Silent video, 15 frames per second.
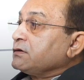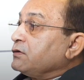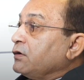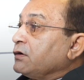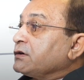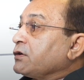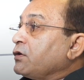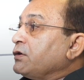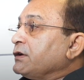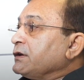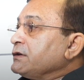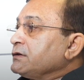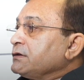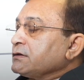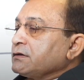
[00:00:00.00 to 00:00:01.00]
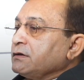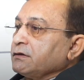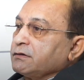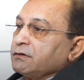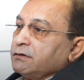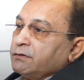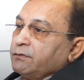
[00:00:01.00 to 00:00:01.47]
not contagious
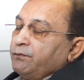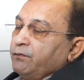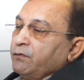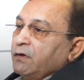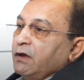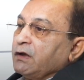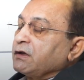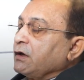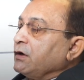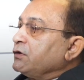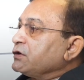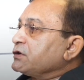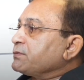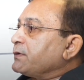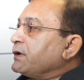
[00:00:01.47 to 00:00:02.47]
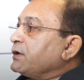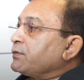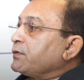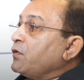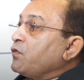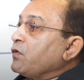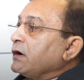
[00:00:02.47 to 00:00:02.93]
disease. It cannot spread
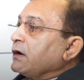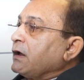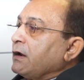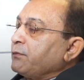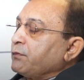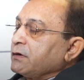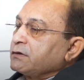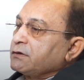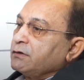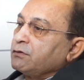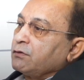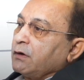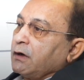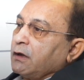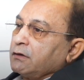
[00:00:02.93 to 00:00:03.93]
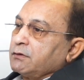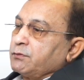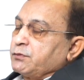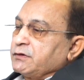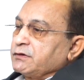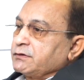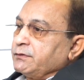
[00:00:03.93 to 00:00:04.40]
from one person to another
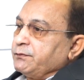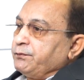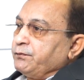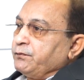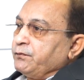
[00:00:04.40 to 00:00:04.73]
person.